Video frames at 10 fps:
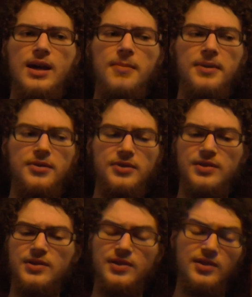but
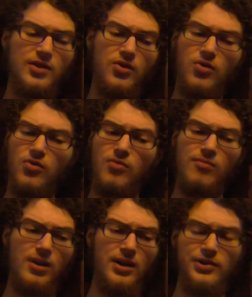there's just so
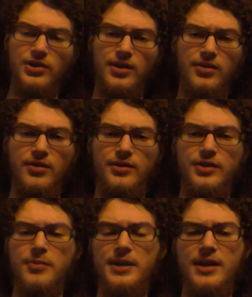
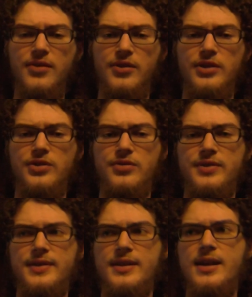many other
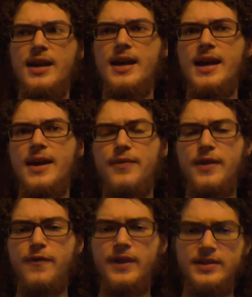issues, and if
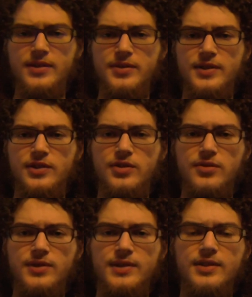they fix those
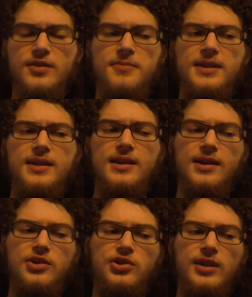issues, this could be
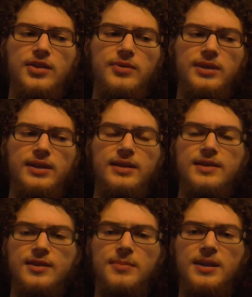
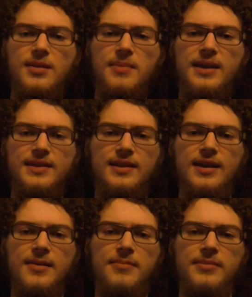this could be an amazing
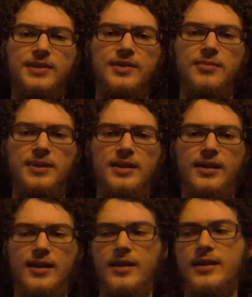game. This could be
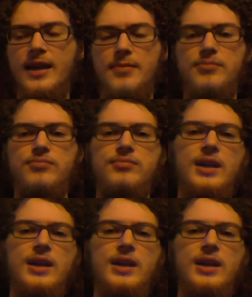like a game